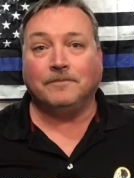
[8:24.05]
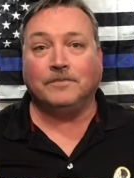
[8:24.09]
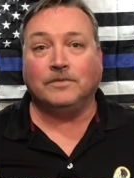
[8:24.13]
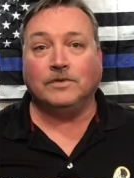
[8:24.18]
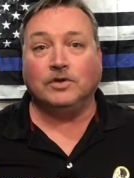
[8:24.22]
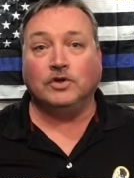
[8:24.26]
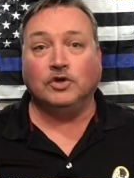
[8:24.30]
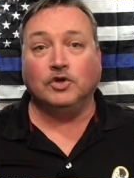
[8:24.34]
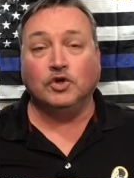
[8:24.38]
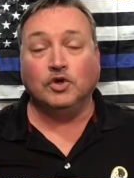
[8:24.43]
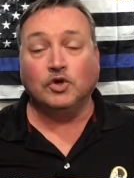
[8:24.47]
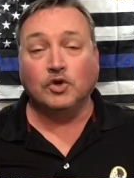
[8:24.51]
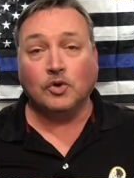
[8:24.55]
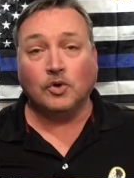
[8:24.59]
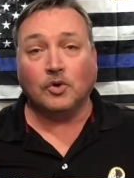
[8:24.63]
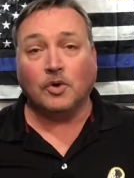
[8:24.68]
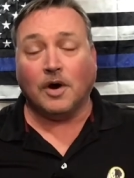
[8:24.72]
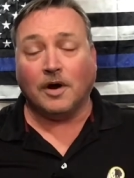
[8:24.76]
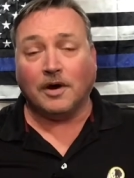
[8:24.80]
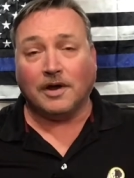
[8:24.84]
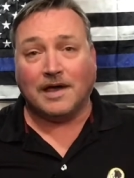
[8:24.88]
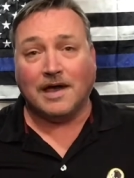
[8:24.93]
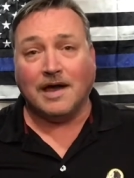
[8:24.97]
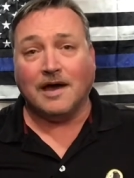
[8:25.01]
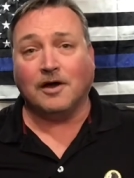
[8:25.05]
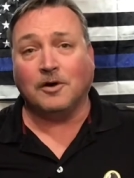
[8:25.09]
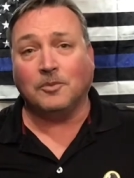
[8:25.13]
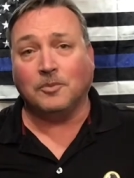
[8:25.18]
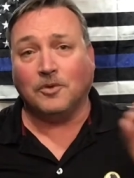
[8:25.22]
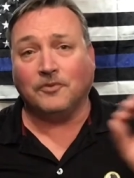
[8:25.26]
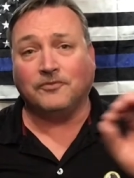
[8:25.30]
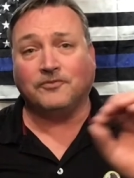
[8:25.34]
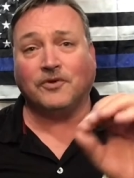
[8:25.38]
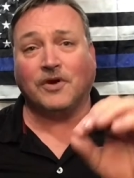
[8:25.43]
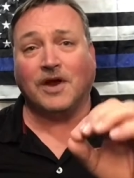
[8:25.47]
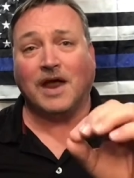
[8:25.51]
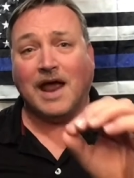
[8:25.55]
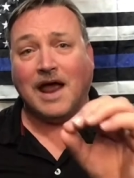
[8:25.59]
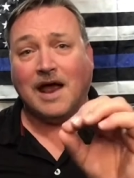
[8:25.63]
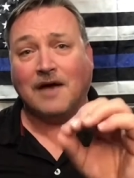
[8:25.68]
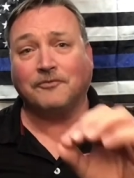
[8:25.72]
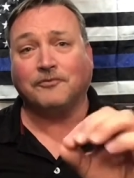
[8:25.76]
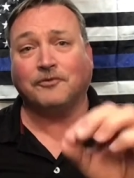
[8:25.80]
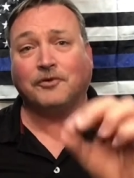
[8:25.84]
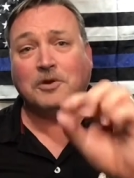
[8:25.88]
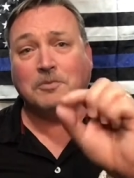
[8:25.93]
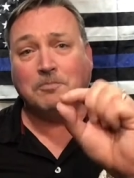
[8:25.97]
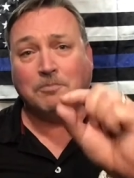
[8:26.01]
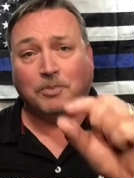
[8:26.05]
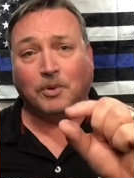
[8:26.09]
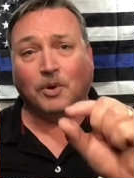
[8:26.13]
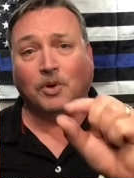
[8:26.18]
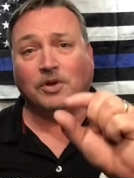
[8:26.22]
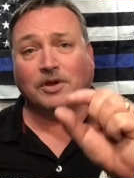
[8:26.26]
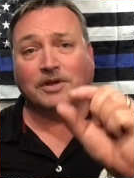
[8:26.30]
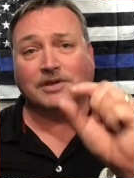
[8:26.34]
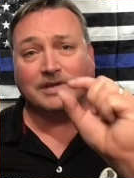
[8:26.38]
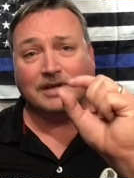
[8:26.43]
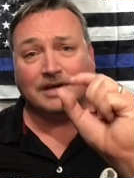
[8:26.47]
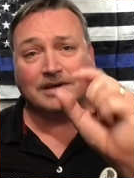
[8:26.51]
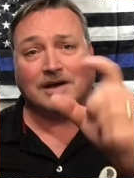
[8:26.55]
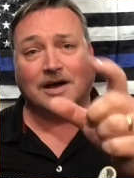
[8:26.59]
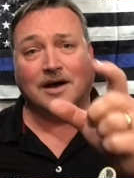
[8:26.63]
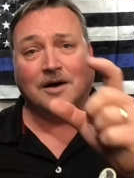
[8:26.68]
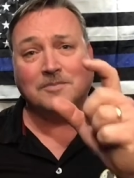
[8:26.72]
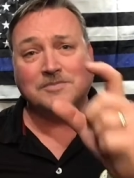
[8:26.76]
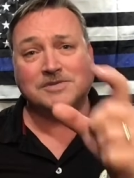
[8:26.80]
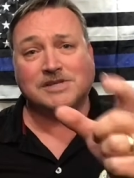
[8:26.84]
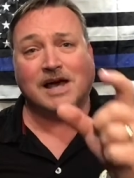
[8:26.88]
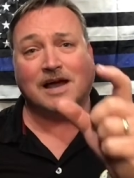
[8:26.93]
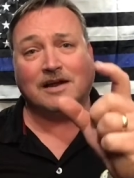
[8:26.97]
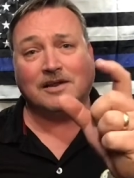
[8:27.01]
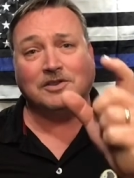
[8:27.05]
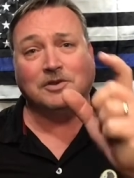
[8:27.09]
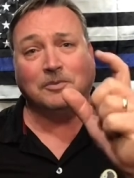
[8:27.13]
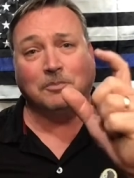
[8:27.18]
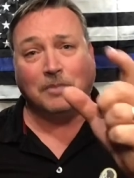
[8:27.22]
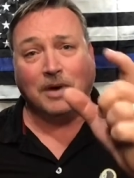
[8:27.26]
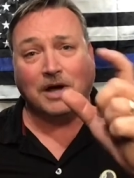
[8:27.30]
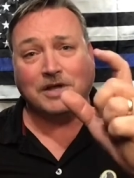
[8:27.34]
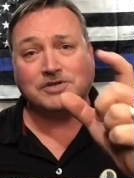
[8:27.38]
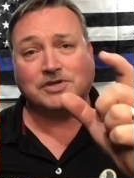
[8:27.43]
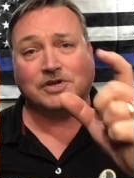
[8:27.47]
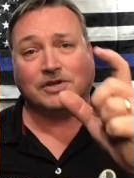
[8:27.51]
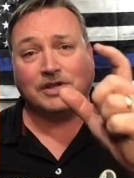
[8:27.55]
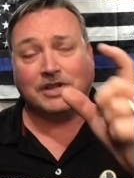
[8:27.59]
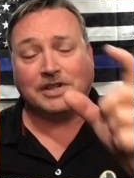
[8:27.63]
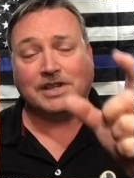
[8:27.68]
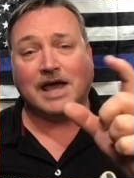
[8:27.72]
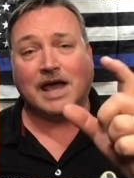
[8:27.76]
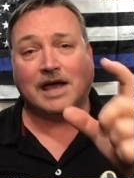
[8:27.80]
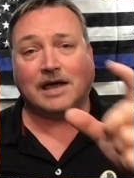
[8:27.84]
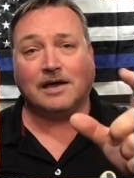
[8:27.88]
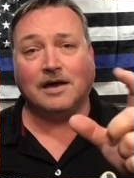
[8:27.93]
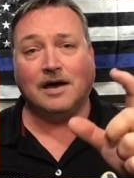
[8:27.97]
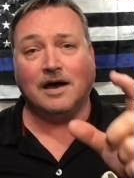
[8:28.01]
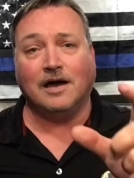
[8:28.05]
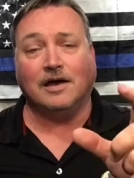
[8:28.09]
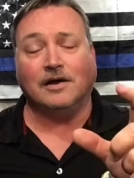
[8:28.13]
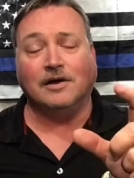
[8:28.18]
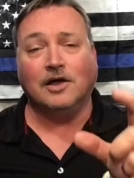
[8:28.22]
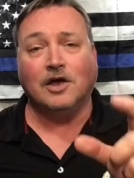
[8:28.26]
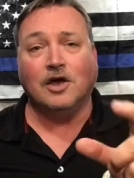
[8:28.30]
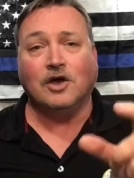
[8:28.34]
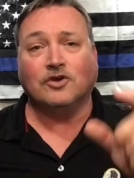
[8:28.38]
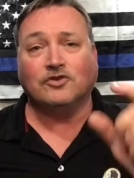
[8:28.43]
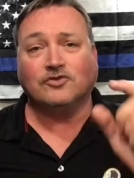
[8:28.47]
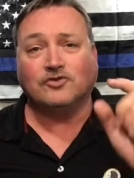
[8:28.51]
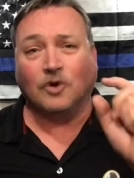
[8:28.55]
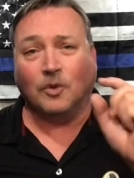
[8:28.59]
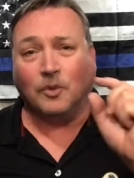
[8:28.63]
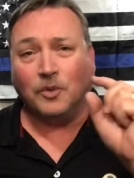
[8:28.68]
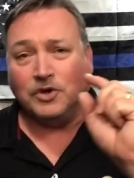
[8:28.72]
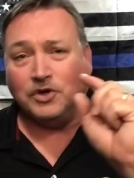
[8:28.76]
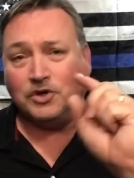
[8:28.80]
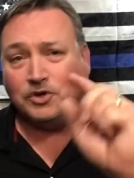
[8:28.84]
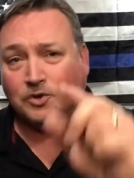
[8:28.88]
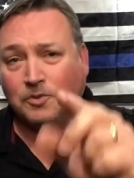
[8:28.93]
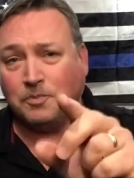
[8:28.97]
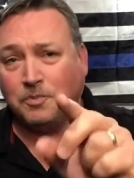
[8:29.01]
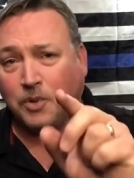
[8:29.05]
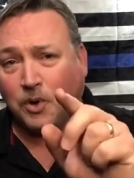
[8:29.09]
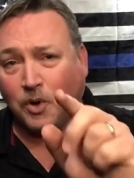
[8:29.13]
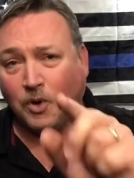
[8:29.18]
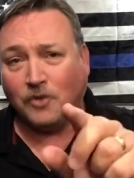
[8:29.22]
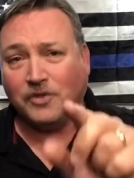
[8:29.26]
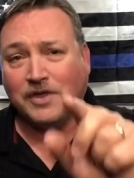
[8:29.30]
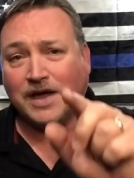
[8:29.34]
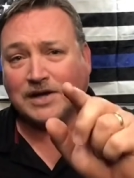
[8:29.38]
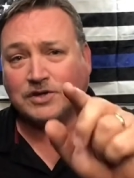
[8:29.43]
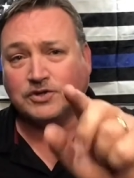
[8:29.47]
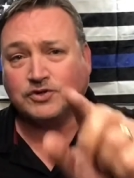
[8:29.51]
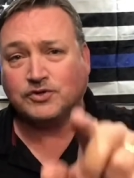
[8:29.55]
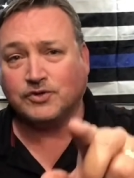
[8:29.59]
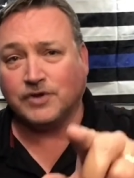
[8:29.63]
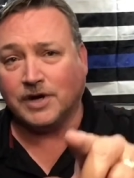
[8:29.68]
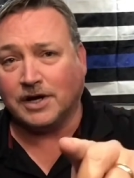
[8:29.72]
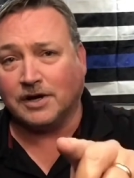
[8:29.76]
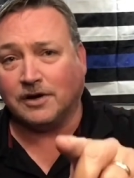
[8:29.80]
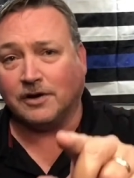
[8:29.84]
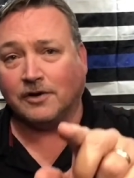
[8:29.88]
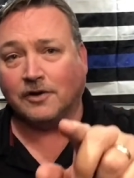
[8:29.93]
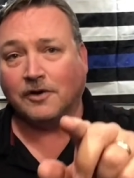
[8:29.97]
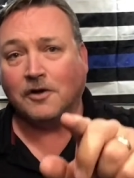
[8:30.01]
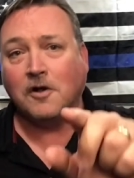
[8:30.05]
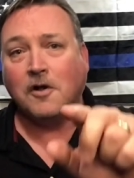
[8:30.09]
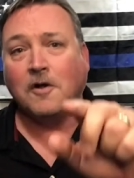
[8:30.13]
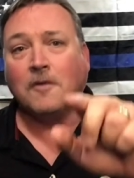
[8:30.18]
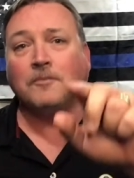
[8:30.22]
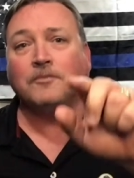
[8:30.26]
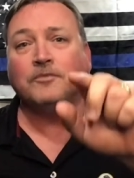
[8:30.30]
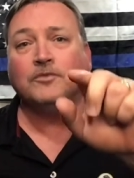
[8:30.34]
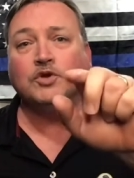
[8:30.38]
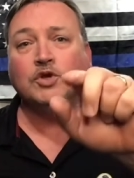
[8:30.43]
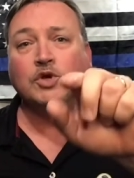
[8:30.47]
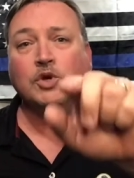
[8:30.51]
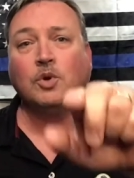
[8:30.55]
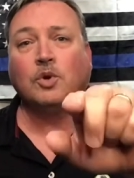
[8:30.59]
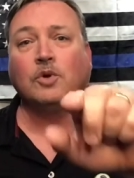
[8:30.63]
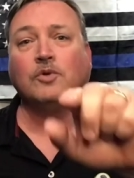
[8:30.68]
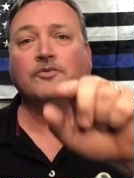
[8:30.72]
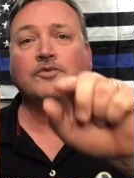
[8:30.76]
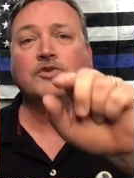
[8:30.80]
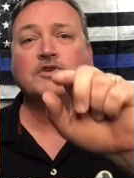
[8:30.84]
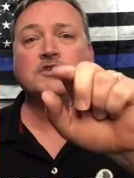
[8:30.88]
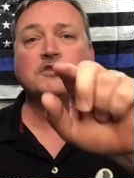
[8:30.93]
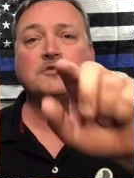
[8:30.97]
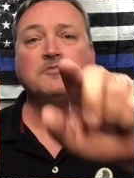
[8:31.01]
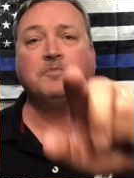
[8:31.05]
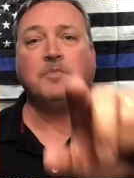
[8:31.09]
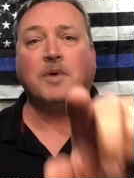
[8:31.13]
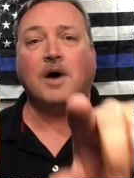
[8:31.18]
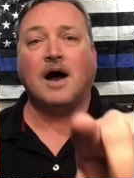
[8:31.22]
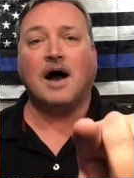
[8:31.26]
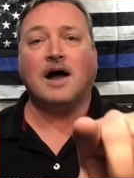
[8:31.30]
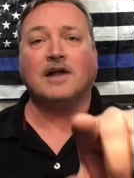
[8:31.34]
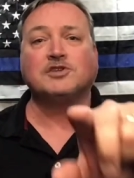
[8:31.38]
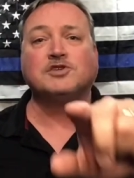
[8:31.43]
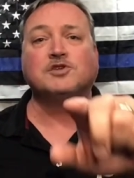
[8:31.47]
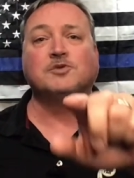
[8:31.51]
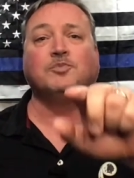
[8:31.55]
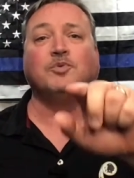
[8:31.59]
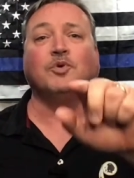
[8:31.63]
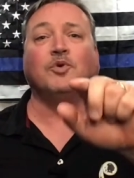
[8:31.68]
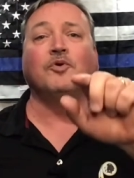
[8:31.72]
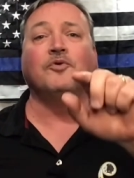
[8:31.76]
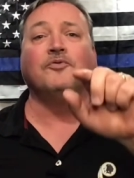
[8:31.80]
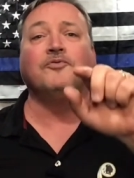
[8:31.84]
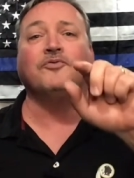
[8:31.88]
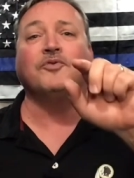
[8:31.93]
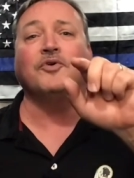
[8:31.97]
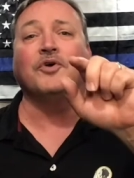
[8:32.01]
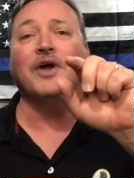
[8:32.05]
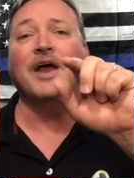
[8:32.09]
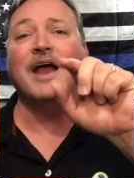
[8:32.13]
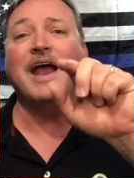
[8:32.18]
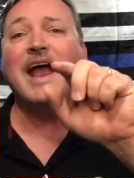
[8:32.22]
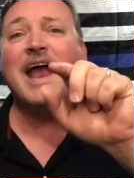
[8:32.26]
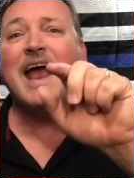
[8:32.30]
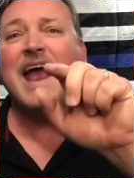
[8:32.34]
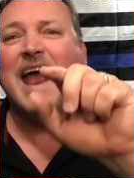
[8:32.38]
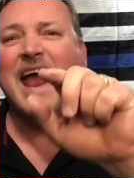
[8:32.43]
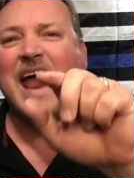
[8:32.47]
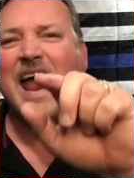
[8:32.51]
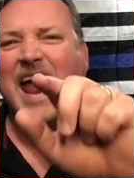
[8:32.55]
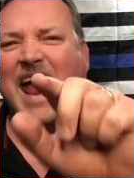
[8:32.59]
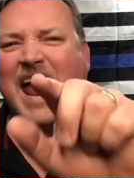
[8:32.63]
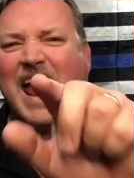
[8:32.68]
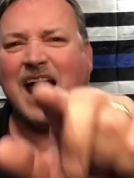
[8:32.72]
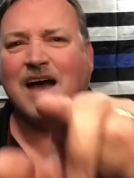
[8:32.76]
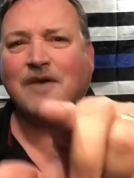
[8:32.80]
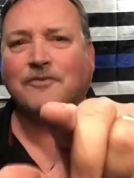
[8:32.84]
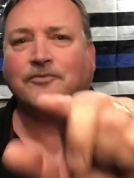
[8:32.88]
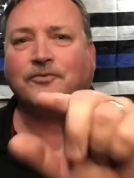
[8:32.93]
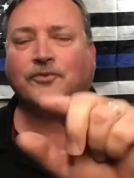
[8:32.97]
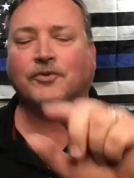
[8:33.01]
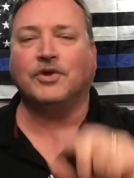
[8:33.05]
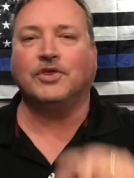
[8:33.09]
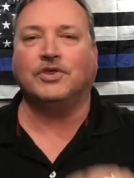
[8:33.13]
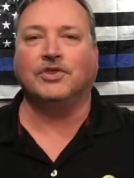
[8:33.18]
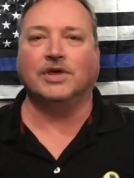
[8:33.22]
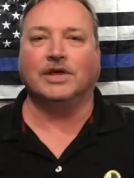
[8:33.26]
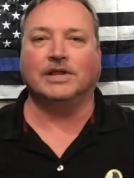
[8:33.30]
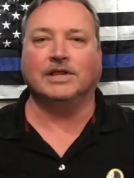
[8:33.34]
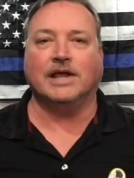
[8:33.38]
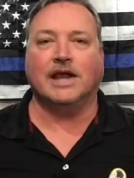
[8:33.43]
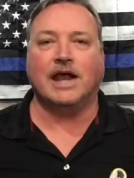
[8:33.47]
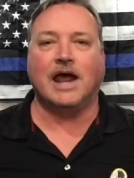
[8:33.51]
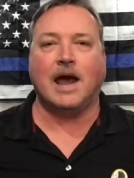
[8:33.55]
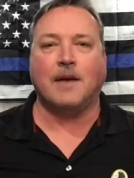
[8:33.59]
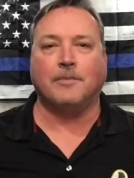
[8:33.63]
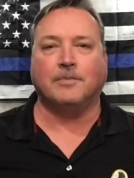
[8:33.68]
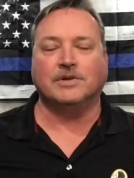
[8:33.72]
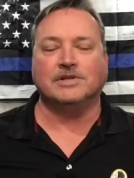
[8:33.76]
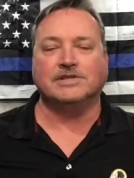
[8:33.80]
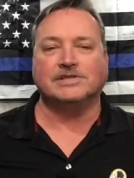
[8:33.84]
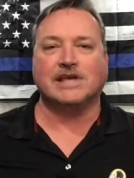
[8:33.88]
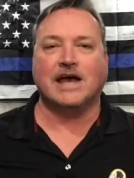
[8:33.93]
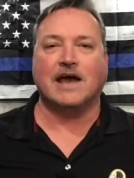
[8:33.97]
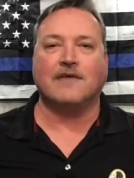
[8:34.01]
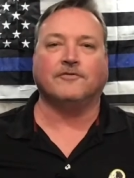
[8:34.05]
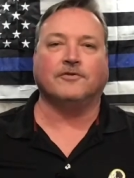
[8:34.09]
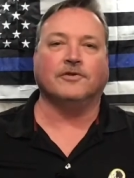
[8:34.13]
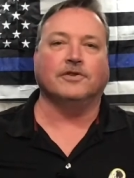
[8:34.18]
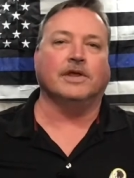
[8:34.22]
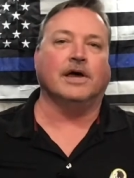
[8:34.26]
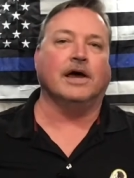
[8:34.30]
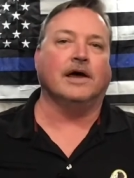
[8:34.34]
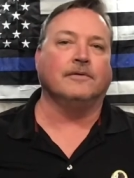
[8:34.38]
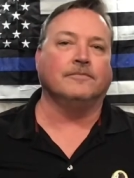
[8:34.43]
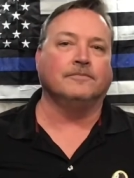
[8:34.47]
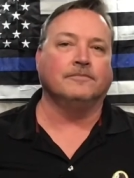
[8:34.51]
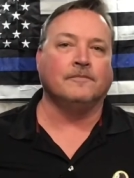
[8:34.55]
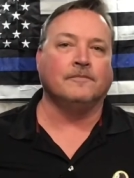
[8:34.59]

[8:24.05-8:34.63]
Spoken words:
You are accountable for every bullet that comes out of the muzzle of that gun. So when you pull that trigger, you're responsible for everything that happens after that.